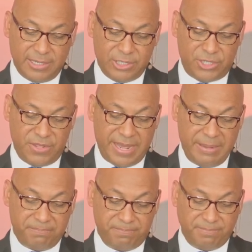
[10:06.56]
to them.
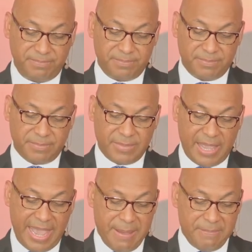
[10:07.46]

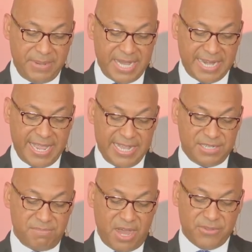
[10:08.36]
But his
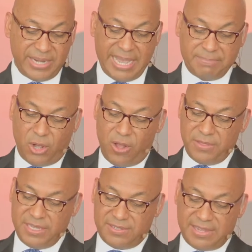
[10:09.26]
mother kept all
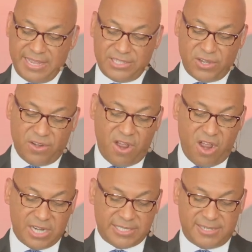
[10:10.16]
these things in her
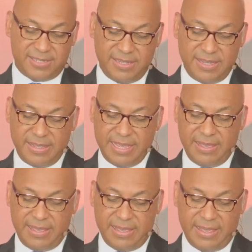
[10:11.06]
heart.
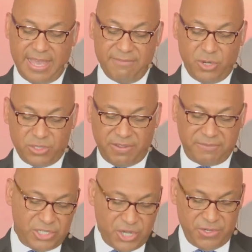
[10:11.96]
And verse
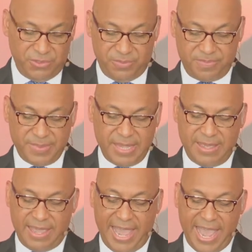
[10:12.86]
52
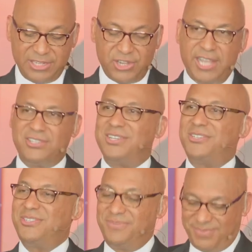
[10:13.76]
And
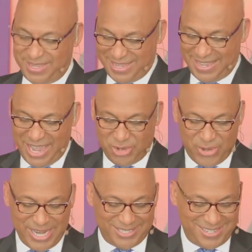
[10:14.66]
Jesus
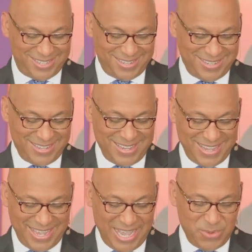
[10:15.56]
increased
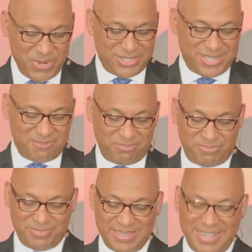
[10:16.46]
in wisdom
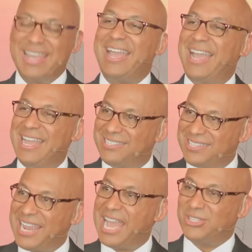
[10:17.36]
and
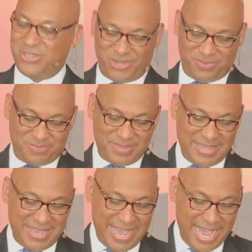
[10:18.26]
stature
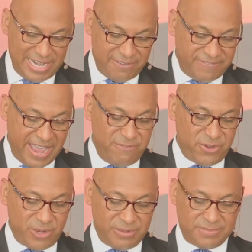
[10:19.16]
and in
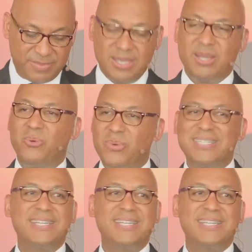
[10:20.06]
favor with